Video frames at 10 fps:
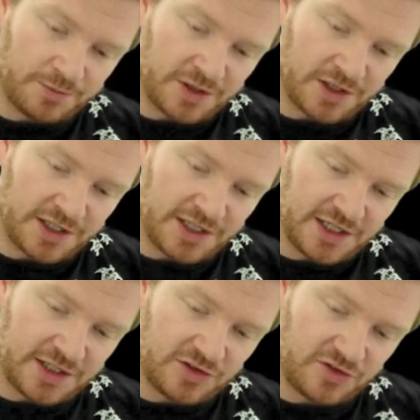by
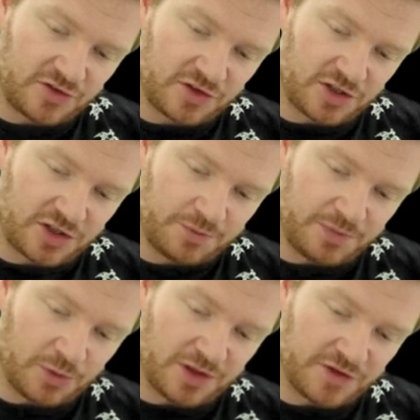its,
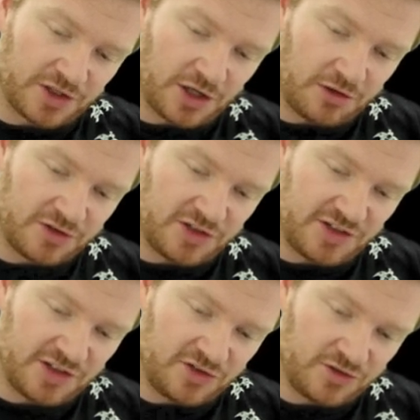by whatever the current
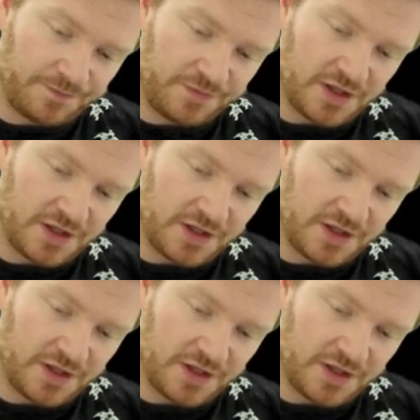it is,